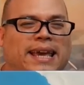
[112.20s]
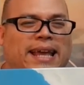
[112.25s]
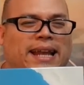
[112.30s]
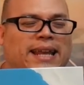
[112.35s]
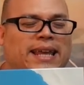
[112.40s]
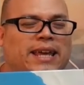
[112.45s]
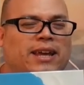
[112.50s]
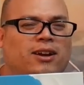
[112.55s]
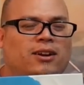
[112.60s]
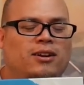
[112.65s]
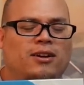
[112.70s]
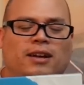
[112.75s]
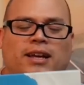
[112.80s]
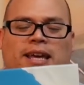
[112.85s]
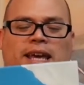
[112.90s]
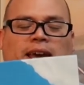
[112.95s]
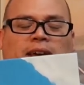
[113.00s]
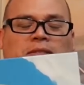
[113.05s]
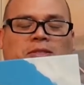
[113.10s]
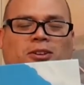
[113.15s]
in here.
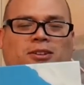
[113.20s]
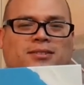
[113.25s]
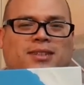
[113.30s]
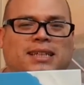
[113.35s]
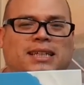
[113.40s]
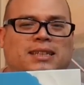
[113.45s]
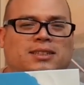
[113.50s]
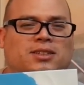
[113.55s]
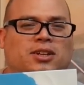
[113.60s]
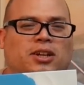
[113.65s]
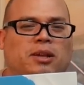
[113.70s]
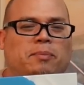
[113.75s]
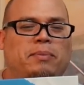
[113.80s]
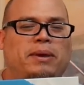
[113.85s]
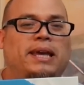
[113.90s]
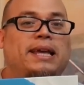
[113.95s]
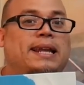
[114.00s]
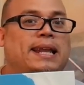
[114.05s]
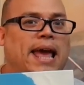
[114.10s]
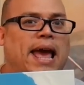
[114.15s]
It looks like it's going to
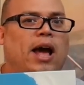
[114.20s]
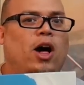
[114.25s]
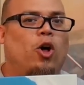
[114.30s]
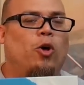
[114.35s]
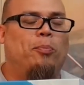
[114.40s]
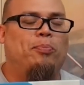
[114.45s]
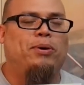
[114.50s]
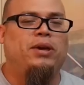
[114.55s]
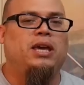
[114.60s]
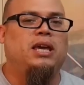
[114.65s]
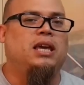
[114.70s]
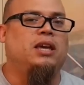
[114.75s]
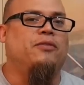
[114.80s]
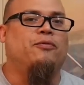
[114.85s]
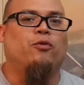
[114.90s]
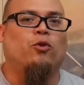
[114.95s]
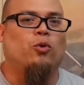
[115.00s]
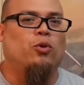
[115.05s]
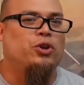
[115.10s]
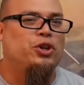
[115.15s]
be an L P.
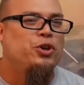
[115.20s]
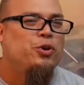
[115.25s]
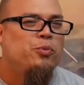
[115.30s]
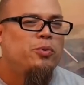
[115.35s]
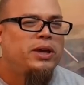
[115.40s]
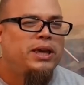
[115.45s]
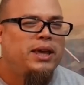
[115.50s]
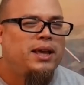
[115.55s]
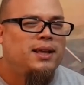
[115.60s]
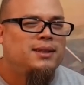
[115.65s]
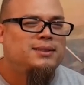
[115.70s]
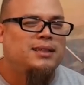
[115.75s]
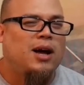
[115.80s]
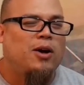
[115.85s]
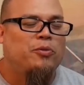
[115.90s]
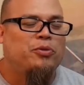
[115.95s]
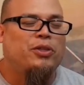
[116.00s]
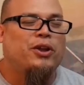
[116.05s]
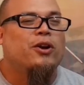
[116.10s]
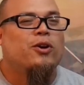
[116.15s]
For you kids
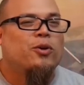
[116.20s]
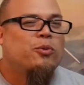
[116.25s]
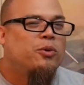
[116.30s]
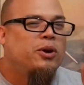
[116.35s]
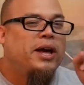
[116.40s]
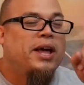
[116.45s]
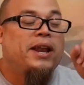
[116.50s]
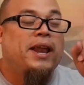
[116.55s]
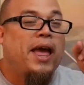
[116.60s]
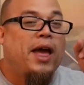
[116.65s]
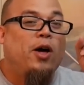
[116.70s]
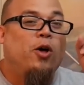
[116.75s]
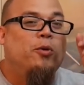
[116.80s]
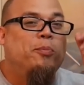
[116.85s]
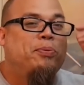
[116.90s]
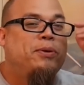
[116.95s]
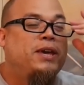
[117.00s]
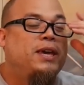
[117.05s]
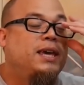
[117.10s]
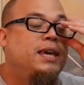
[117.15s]
out there, an
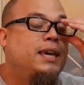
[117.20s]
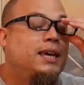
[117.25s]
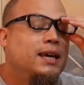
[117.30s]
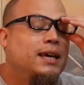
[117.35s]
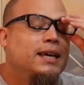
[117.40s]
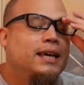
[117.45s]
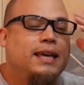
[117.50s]
L P